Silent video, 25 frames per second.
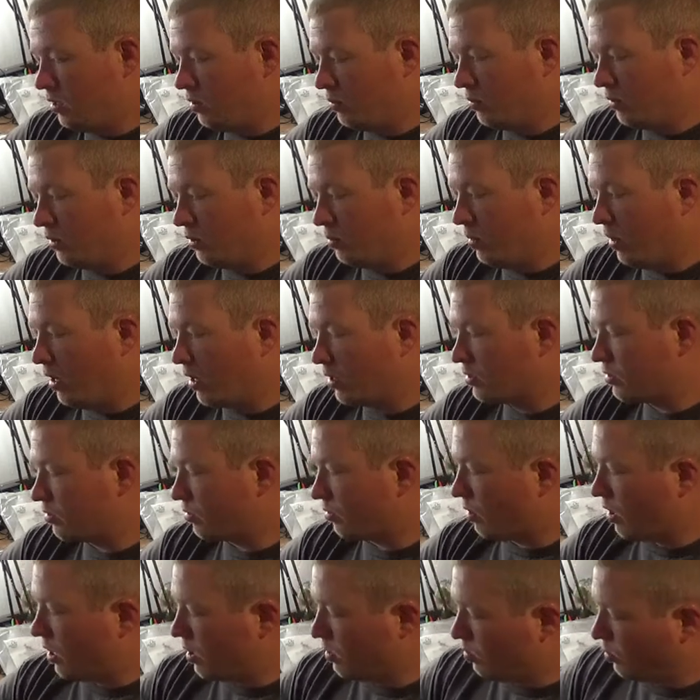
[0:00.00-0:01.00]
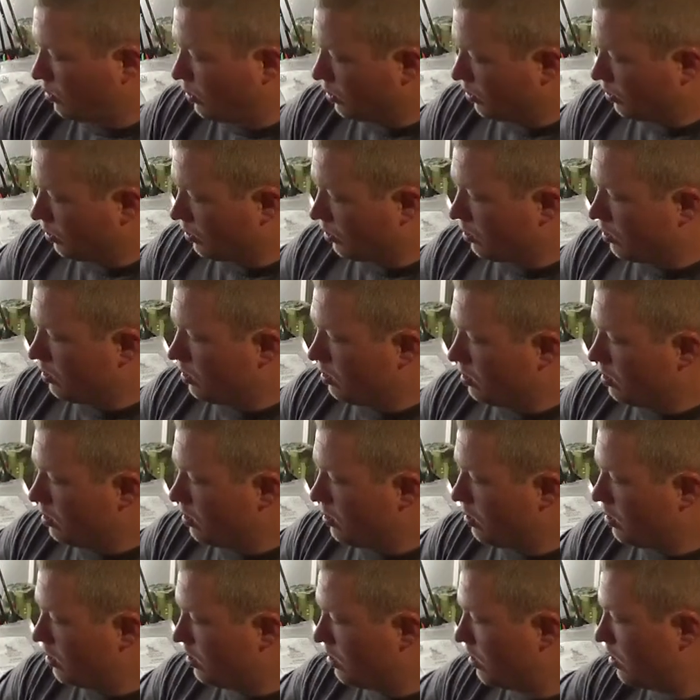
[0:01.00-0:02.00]
With the buck scrape, your
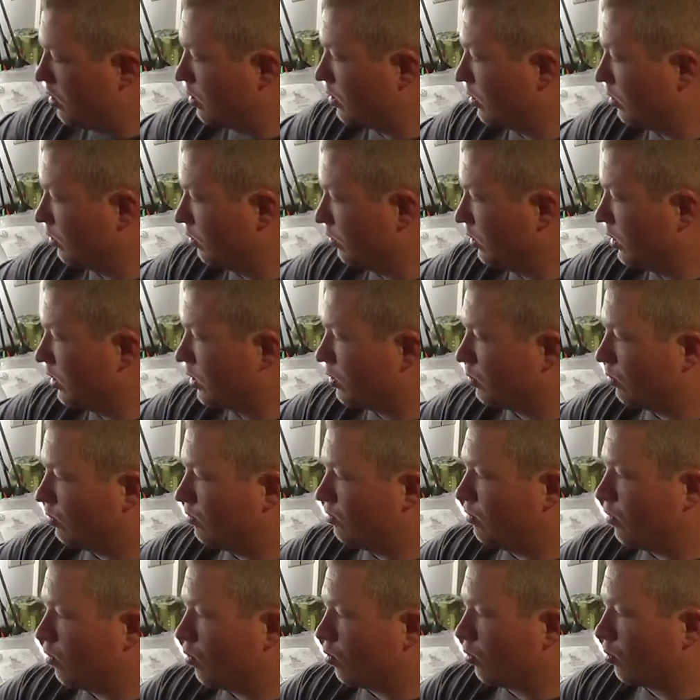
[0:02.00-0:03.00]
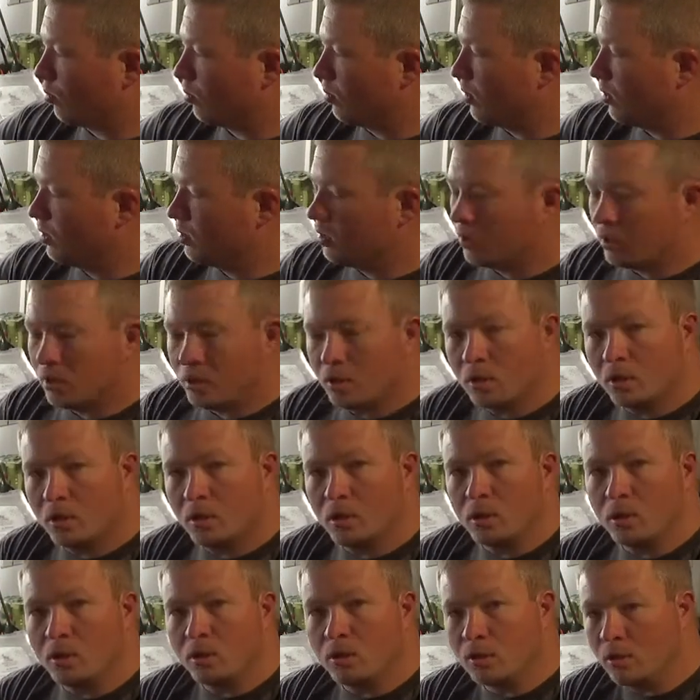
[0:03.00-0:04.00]
liquid form,
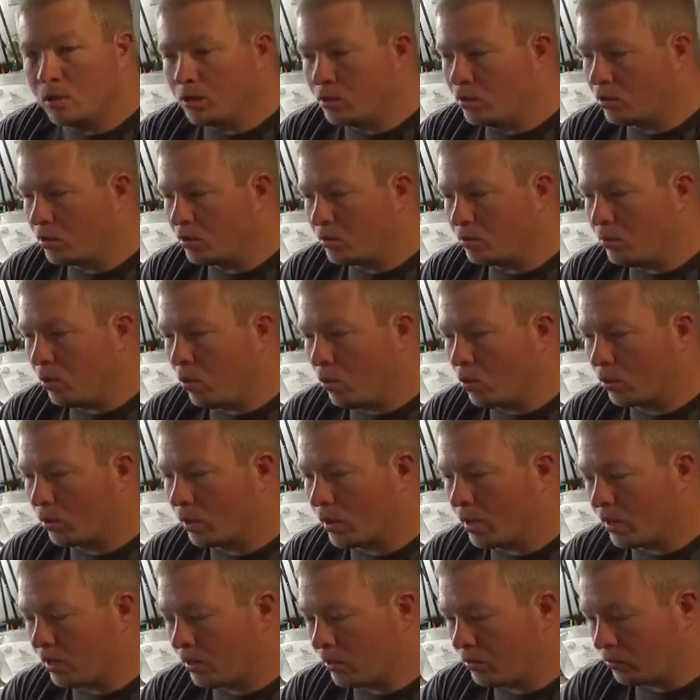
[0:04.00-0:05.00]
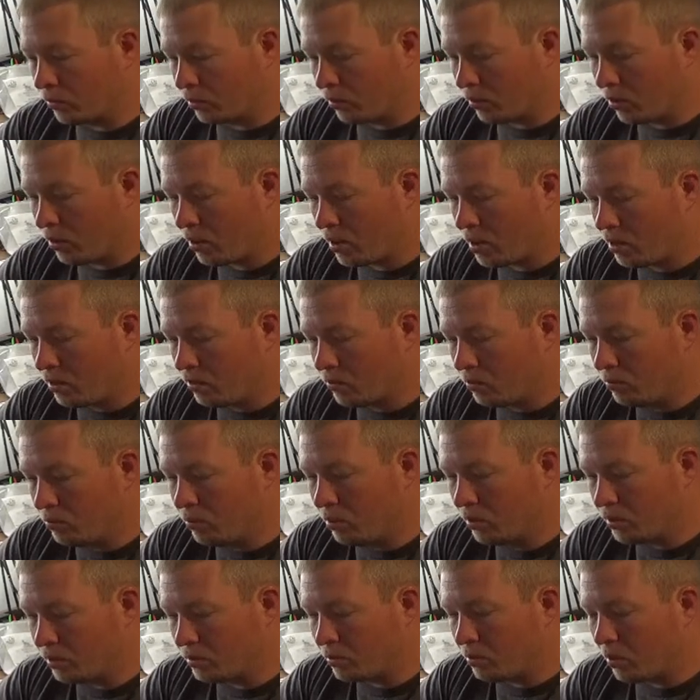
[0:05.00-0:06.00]
you can pour it down on the ground,
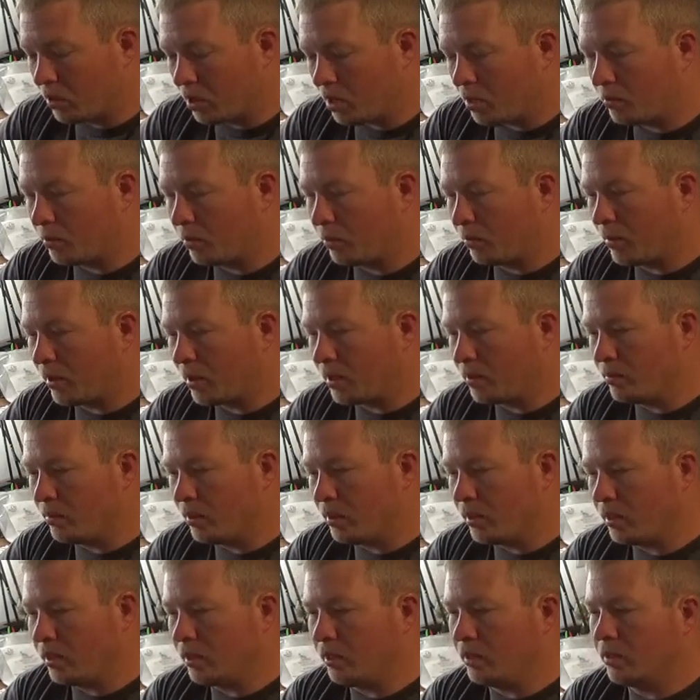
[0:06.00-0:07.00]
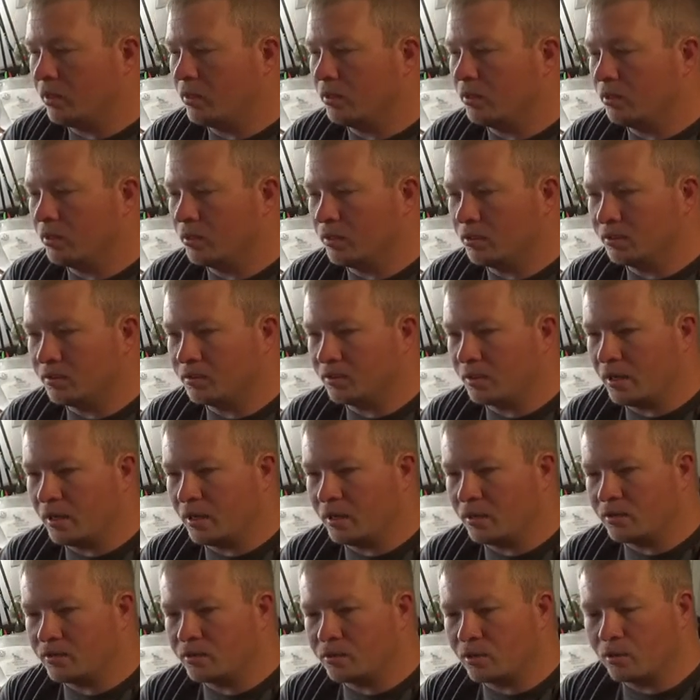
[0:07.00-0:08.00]
but the problem may be is that
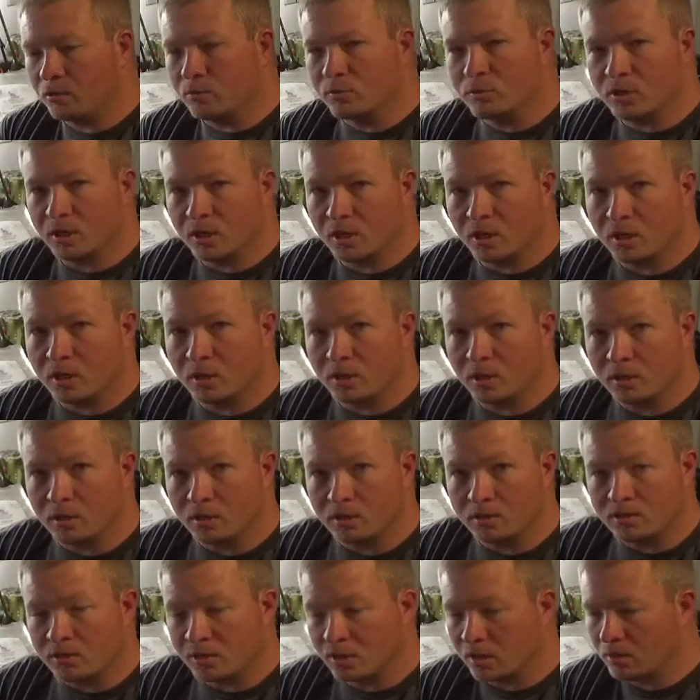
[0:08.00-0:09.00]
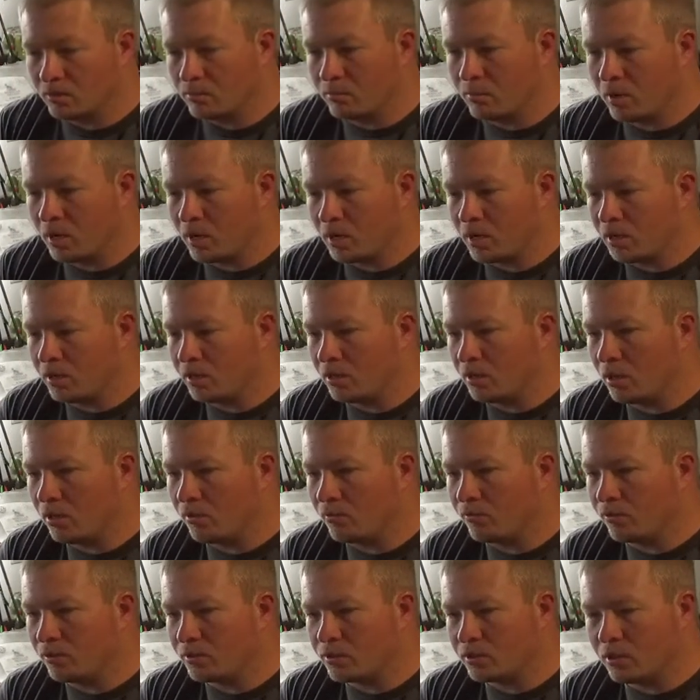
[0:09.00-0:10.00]
it soaks in. The scent may,
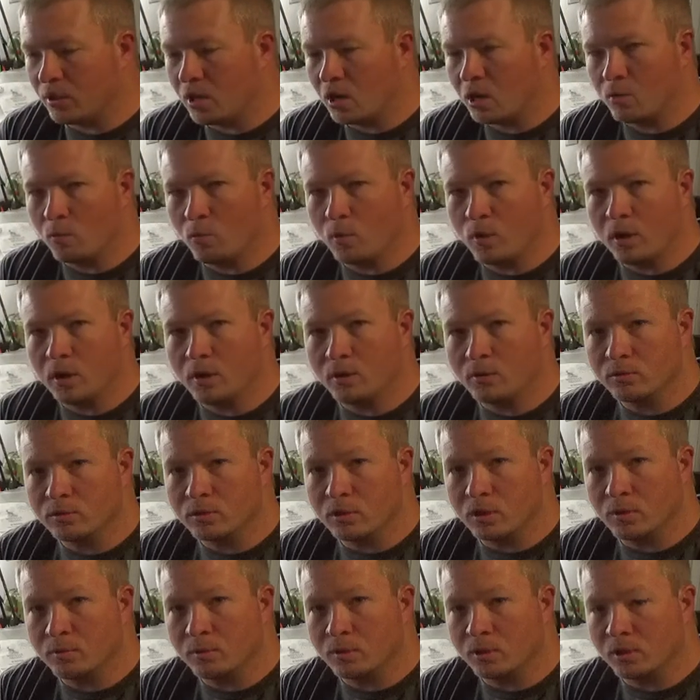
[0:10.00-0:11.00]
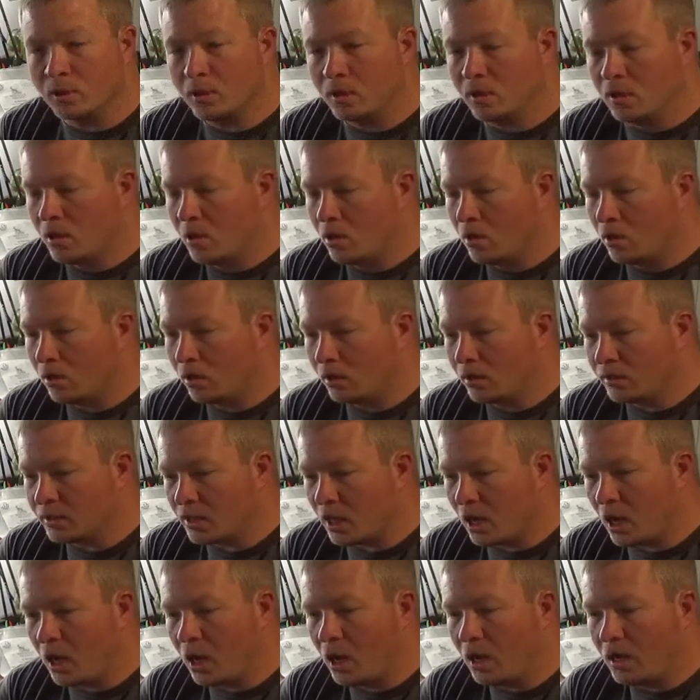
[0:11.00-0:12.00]
if it's a lot of wind or something, it's
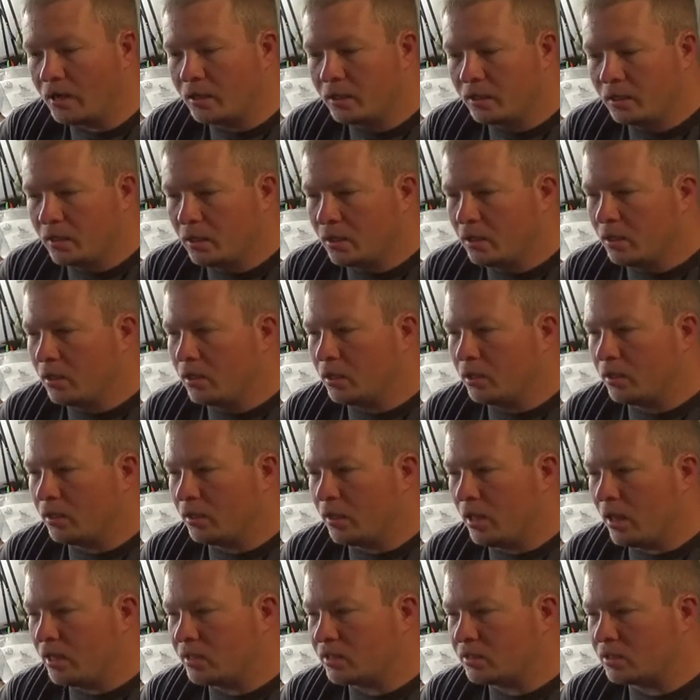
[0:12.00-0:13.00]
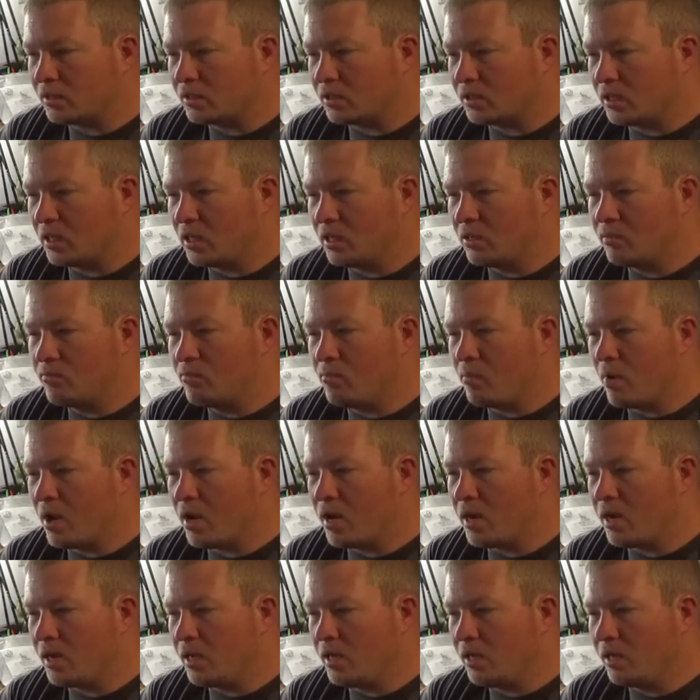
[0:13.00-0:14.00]
hot, that scent
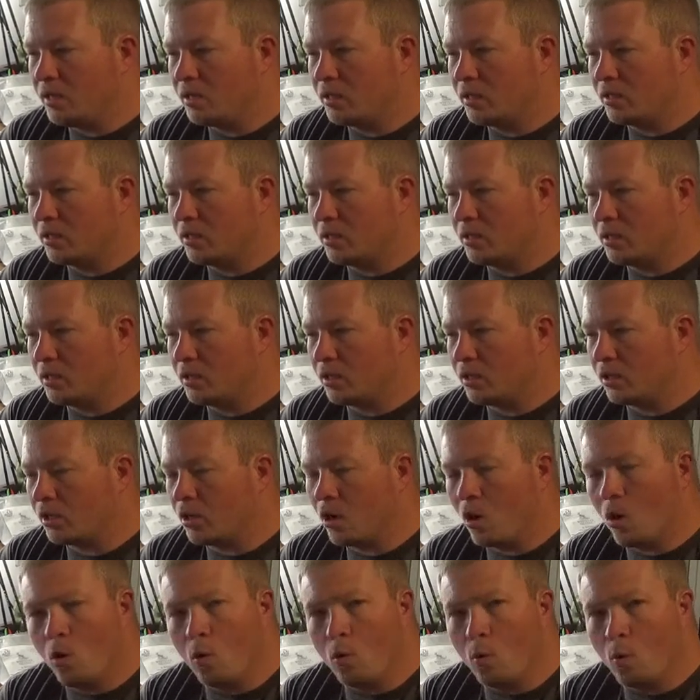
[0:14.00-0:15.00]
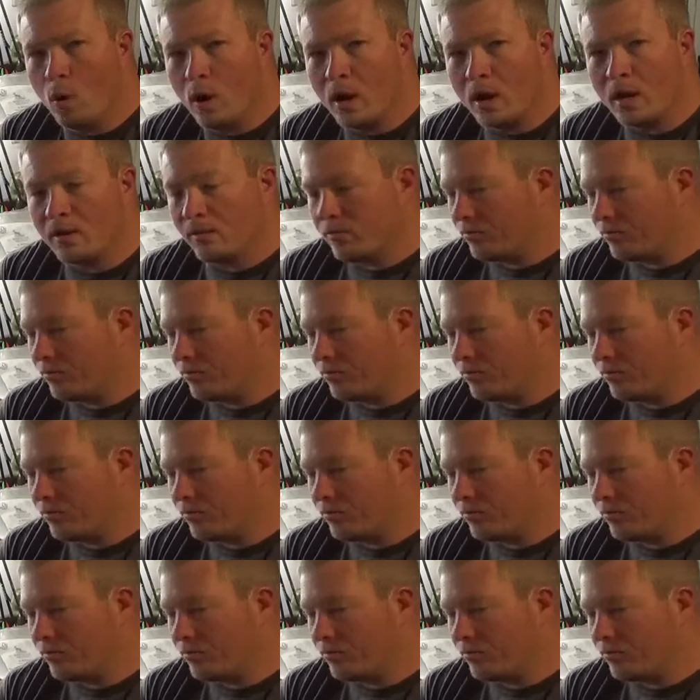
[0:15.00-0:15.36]
may go away